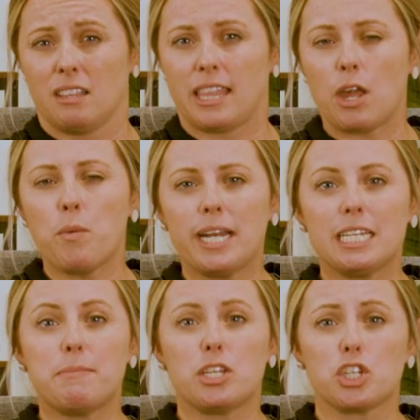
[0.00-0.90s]
They
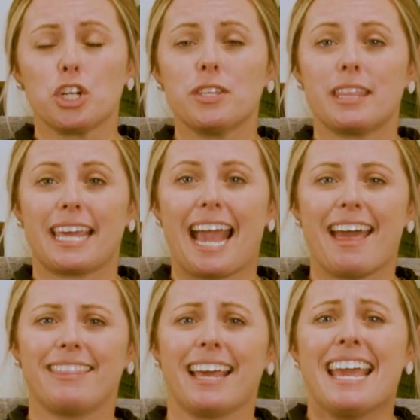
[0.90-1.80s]
wanted to be sure that they
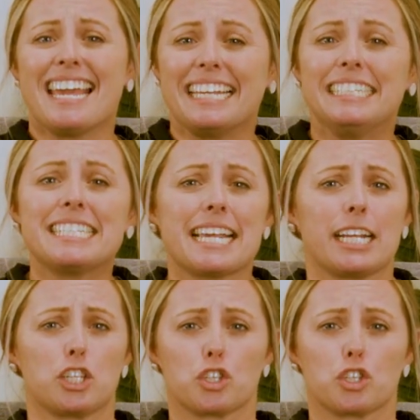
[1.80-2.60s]
had the inside